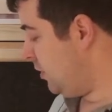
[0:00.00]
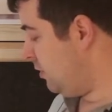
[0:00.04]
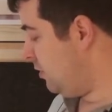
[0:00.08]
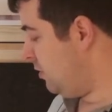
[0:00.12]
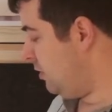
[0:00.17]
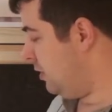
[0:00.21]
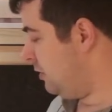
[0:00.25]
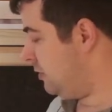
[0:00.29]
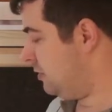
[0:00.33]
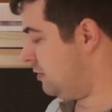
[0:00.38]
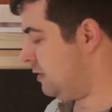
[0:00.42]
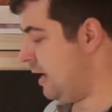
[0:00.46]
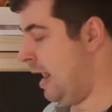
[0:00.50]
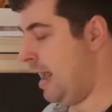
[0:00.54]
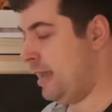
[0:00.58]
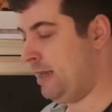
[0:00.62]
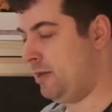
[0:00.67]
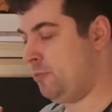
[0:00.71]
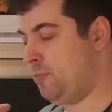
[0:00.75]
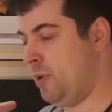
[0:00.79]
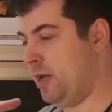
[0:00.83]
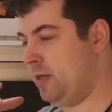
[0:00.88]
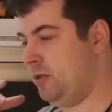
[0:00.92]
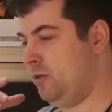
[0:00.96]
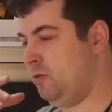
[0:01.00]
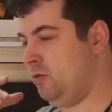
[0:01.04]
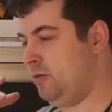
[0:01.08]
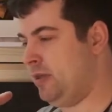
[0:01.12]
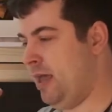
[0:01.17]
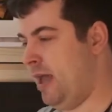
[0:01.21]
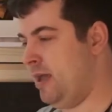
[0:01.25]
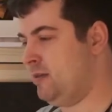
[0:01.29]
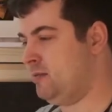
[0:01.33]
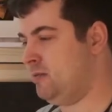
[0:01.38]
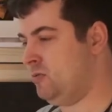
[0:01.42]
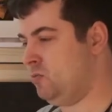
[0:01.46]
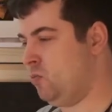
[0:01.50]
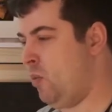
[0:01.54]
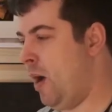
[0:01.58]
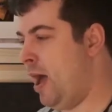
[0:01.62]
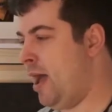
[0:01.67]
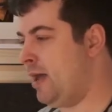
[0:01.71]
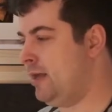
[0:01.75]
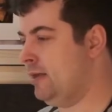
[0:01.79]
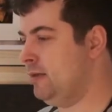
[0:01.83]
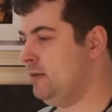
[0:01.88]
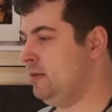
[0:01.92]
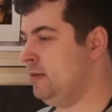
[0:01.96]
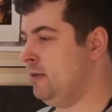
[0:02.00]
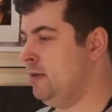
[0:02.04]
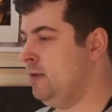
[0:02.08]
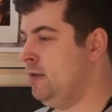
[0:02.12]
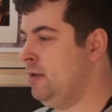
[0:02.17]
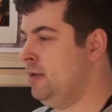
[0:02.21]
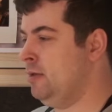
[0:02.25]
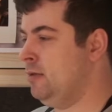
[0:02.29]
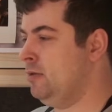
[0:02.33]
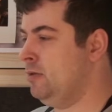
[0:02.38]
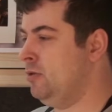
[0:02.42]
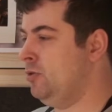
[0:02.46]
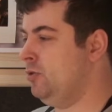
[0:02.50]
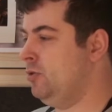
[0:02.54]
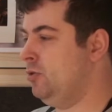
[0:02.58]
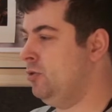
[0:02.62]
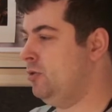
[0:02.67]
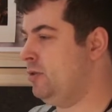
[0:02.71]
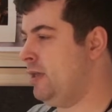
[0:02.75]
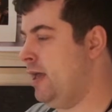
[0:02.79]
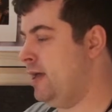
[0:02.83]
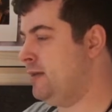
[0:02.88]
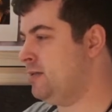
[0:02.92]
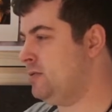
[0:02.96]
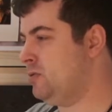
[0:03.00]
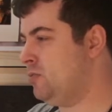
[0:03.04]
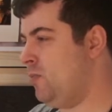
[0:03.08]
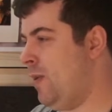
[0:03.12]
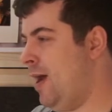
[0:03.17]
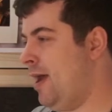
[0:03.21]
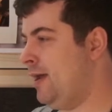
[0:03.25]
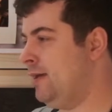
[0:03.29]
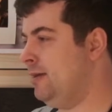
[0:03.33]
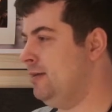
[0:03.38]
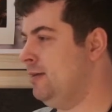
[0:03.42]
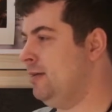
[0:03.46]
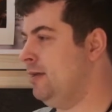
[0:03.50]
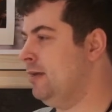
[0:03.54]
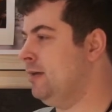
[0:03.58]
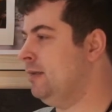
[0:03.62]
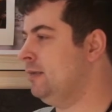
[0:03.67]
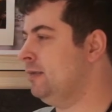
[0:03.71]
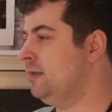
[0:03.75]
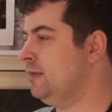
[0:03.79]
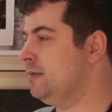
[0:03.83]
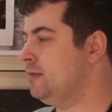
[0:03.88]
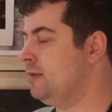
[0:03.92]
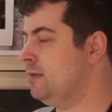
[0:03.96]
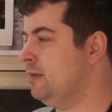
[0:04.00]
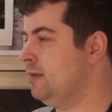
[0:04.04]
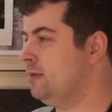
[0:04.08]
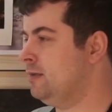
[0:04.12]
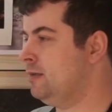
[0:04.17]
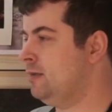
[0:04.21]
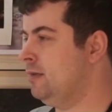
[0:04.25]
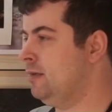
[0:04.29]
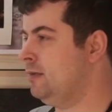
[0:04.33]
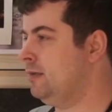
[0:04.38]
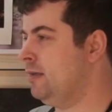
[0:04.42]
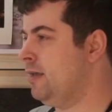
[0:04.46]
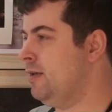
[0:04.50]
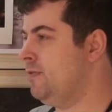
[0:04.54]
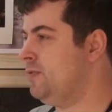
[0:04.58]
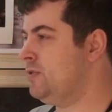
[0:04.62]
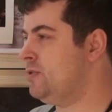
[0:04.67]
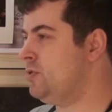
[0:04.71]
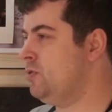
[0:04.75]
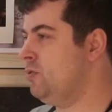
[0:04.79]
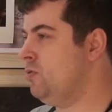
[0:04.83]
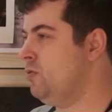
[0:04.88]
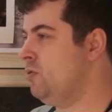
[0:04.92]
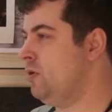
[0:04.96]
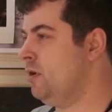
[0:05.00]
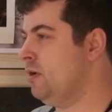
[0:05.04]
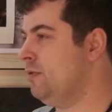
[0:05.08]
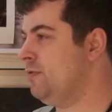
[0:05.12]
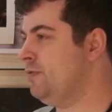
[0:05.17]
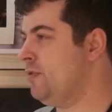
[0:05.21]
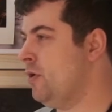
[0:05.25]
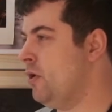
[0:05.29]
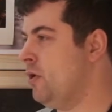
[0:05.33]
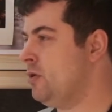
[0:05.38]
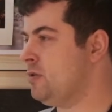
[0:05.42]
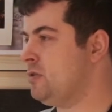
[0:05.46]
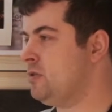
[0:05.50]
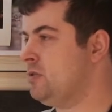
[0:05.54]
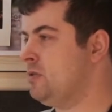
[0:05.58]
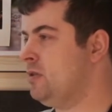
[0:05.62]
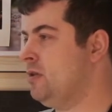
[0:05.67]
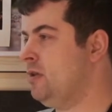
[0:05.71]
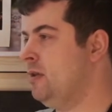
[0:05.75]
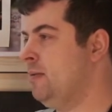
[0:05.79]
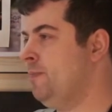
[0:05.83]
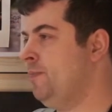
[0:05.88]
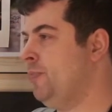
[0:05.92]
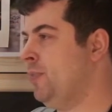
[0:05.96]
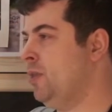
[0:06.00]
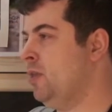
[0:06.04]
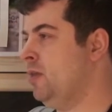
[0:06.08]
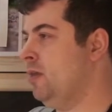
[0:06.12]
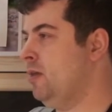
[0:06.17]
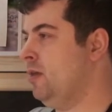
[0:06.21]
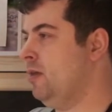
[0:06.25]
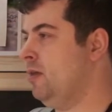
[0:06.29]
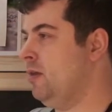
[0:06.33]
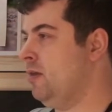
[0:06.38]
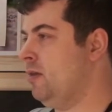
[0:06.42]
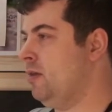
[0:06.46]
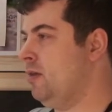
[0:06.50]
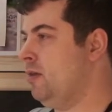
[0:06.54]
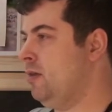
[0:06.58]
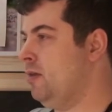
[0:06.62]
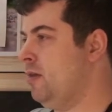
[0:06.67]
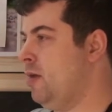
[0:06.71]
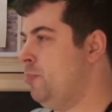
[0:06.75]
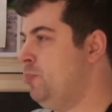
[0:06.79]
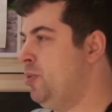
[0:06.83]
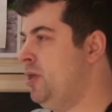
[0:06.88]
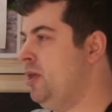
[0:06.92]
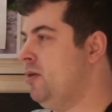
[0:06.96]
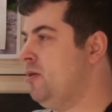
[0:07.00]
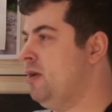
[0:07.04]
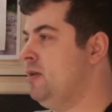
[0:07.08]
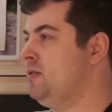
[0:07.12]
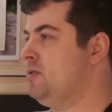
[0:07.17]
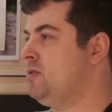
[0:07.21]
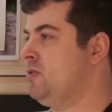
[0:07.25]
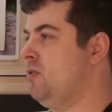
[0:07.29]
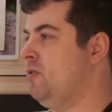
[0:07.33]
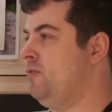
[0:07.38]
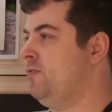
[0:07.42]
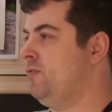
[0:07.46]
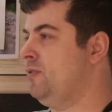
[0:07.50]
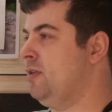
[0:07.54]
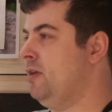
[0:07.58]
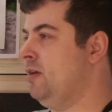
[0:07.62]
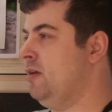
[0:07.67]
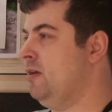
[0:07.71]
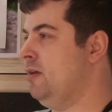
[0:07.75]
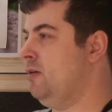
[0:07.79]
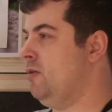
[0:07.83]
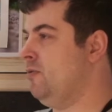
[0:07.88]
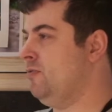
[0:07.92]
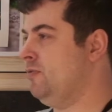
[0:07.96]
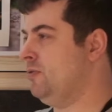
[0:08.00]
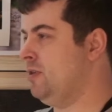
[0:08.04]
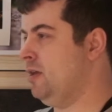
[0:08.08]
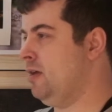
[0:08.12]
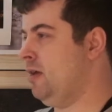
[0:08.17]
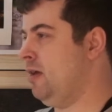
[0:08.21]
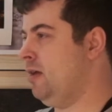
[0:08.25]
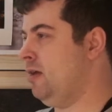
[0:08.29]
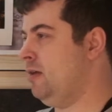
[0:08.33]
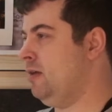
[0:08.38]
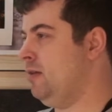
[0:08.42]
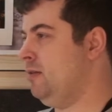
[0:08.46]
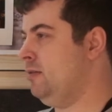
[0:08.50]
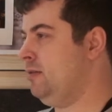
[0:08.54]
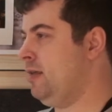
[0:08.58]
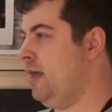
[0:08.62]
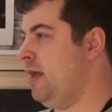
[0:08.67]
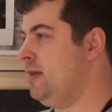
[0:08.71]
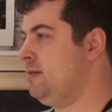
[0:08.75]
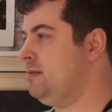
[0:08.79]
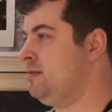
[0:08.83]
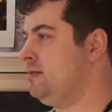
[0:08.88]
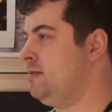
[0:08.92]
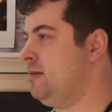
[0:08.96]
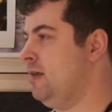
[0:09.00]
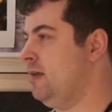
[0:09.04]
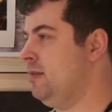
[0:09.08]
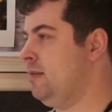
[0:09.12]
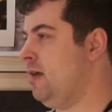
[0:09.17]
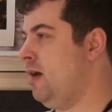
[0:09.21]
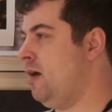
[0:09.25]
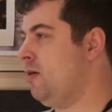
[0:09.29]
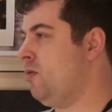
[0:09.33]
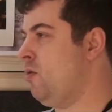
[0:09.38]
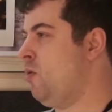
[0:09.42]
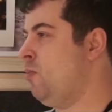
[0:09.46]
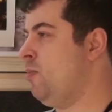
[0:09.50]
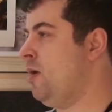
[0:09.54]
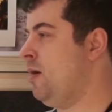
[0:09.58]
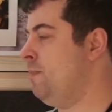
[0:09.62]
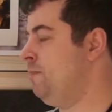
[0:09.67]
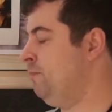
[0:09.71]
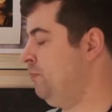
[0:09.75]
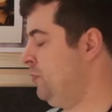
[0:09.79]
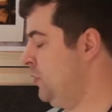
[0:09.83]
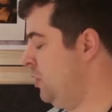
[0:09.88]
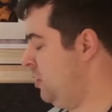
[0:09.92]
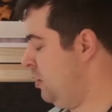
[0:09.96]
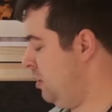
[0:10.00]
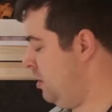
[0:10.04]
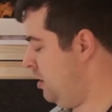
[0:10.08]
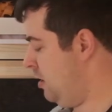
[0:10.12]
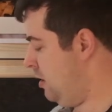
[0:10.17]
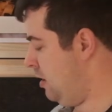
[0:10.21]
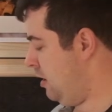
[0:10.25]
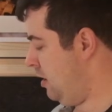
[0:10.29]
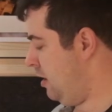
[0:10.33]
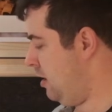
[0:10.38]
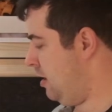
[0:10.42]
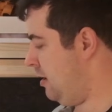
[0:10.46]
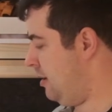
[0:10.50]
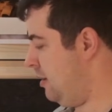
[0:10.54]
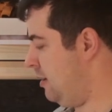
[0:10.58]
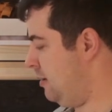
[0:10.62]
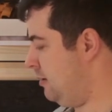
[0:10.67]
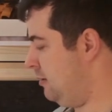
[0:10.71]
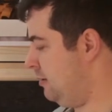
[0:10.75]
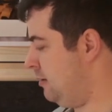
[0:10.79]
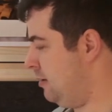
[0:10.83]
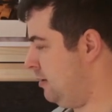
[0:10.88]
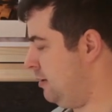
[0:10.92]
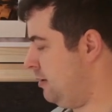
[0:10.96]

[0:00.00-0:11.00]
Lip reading: It's like when you taste wine. You taste wine, and it gives you a first appearance of the tastes and aroma, and